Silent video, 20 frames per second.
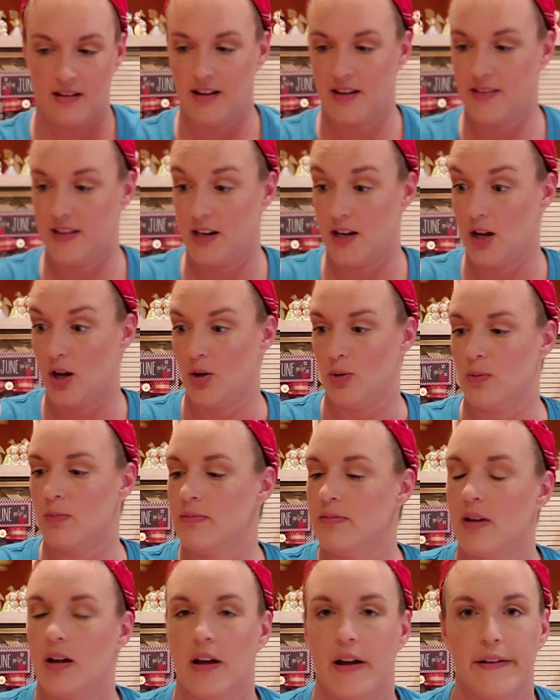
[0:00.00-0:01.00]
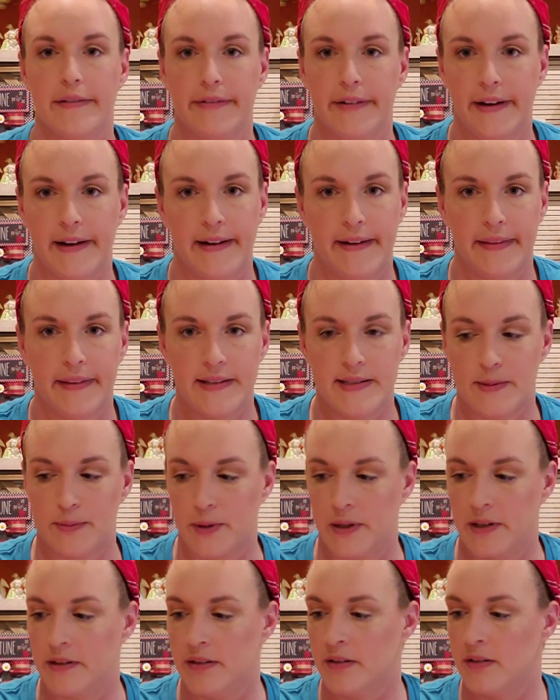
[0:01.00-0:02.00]
And then, oh, I forgot this
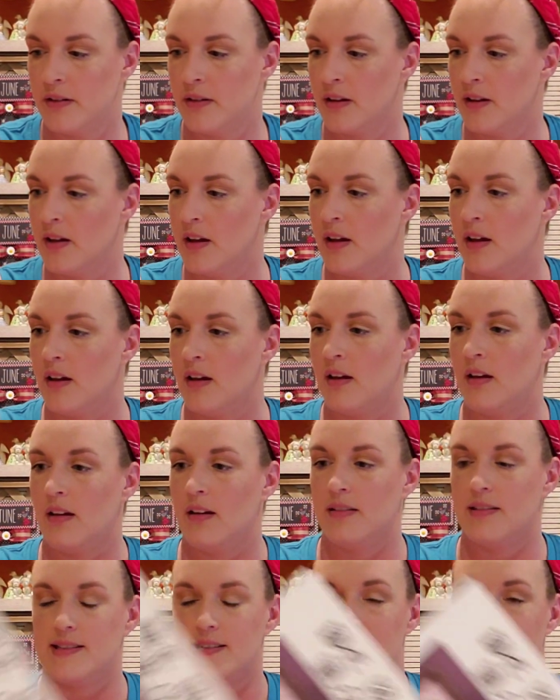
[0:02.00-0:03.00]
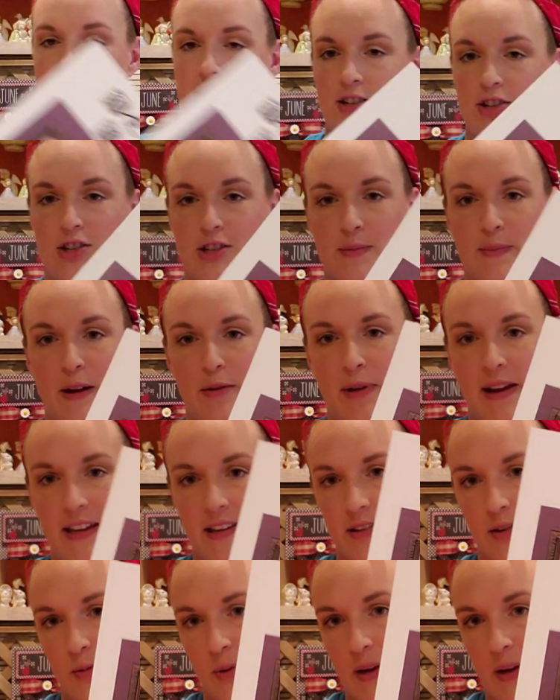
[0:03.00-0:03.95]
one. This isn't just my regular